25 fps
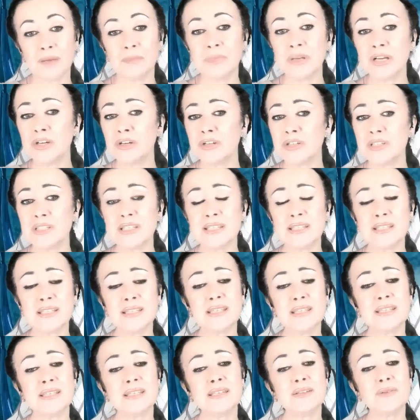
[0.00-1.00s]
because
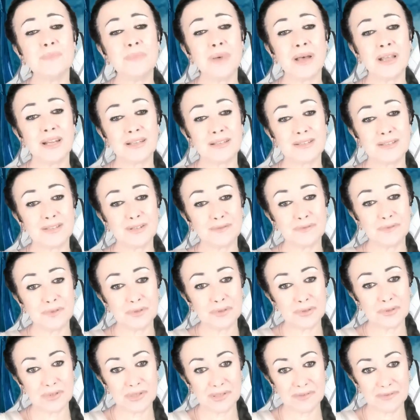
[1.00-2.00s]
this is the balance of the
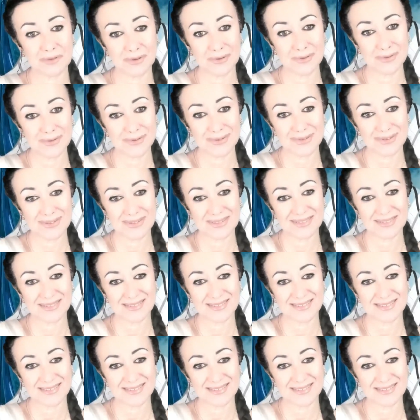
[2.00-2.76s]
universe.